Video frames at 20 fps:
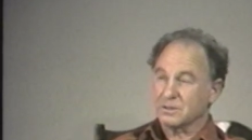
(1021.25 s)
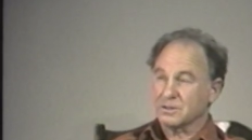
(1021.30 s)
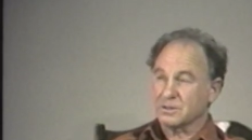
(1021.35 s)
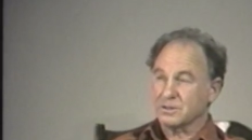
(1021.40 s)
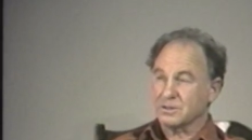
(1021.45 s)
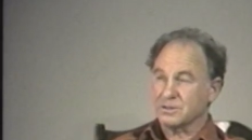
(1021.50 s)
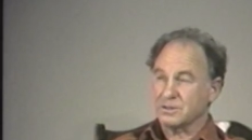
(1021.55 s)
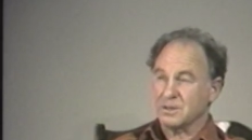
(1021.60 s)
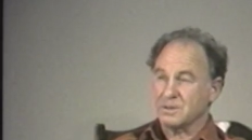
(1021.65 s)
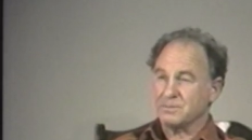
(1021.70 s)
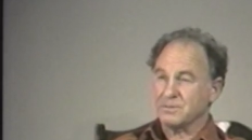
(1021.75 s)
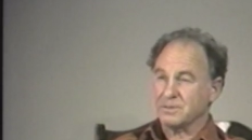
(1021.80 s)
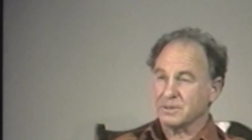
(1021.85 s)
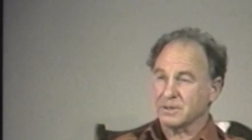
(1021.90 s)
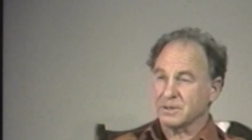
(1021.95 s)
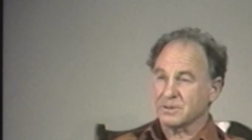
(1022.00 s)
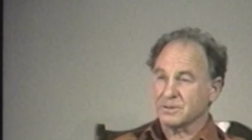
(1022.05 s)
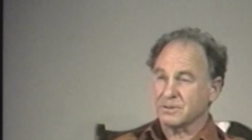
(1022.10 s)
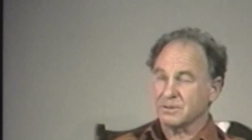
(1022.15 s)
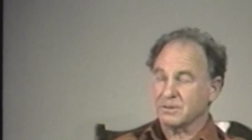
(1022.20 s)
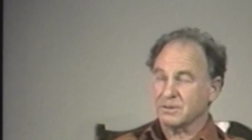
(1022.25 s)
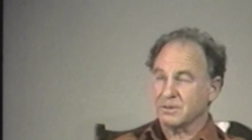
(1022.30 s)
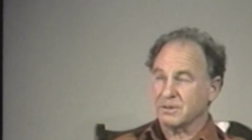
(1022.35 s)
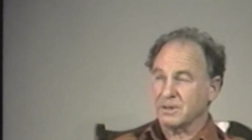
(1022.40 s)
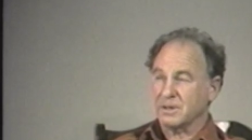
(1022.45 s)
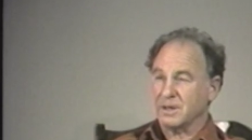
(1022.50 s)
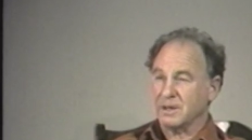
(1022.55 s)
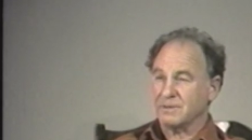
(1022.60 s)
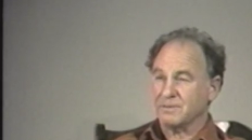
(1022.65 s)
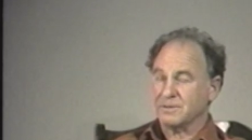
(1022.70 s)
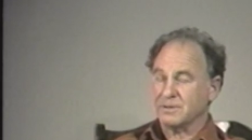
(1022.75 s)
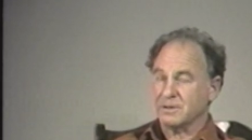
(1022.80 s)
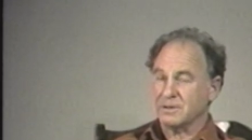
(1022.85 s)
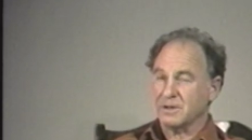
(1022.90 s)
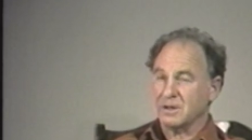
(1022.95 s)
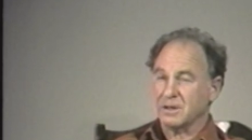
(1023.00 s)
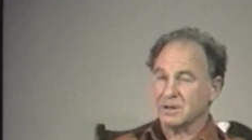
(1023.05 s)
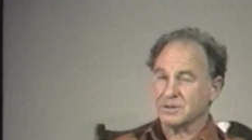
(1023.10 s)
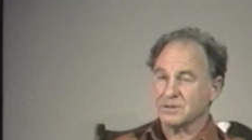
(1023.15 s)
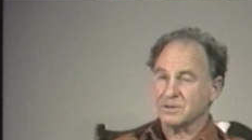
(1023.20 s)
Something is going to have to
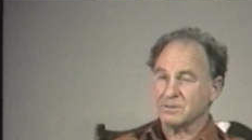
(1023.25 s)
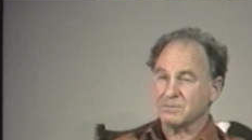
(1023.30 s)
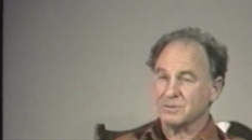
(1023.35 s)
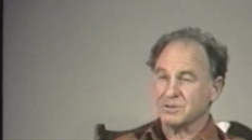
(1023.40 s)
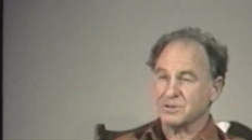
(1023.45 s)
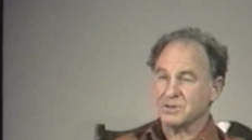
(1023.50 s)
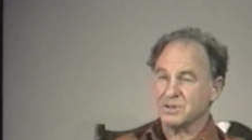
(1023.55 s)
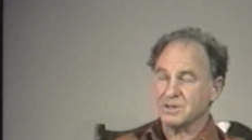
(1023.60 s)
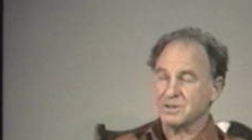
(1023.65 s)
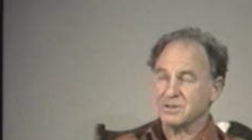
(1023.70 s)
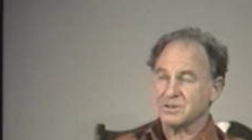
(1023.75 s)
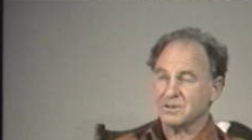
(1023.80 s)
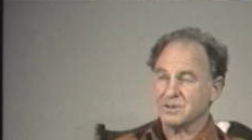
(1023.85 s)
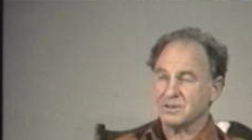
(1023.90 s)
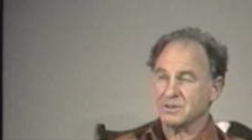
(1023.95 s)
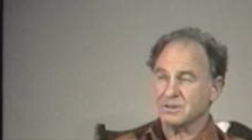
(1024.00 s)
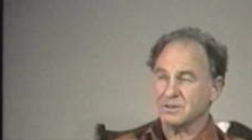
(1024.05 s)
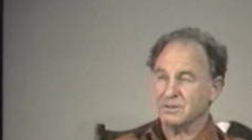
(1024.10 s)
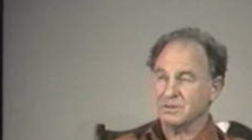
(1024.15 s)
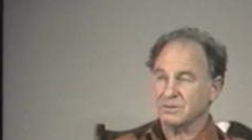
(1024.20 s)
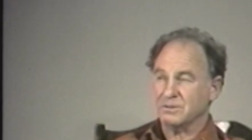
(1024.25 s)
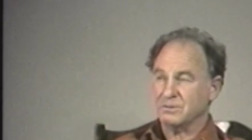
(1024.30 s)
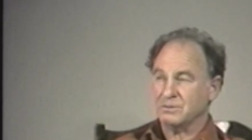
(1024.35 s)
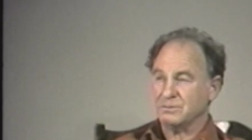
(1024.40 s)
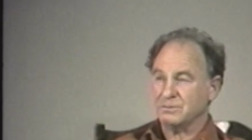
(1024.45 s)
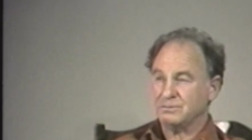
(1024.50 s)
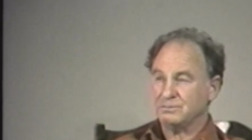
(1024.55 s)
knock some sense into you.